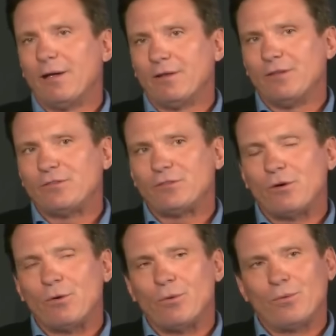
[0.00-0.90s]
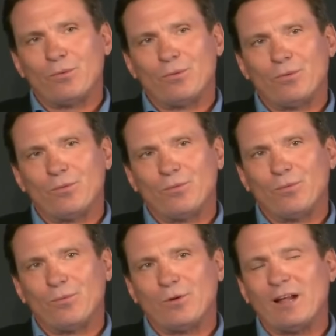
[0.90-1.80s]
And so
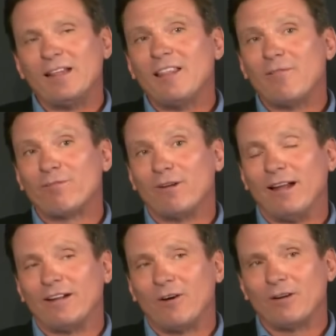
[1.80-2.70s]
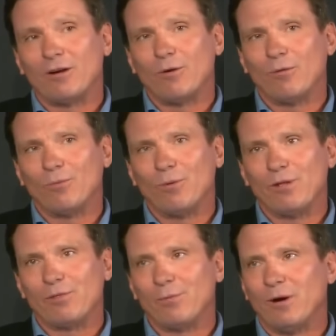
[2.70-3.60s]
what I left Antarctica
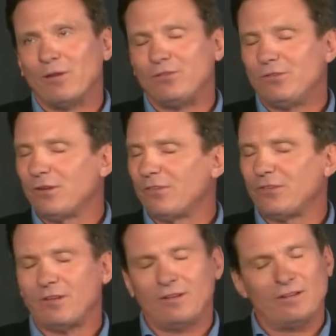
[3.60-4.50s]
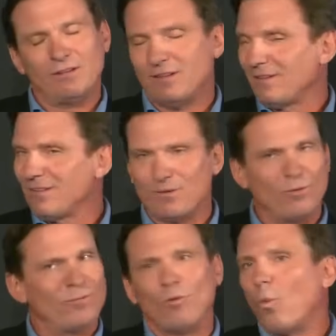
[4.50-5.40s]
with was just
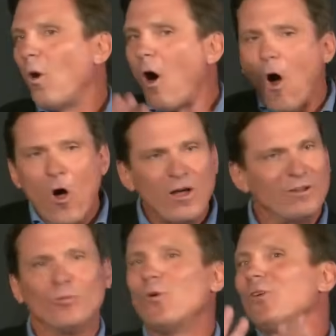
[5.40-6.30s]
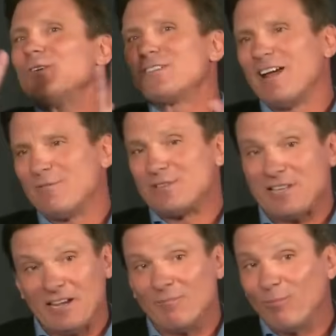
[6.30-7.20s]
awe and wonder times
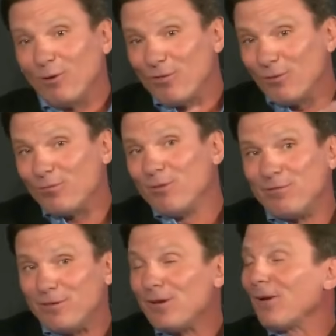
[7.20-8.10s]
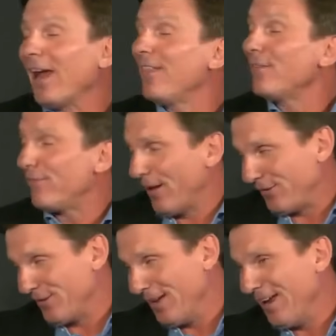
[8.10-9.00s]
10, both the fear and the
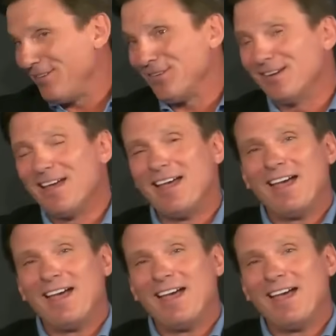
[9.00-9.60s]
fascination.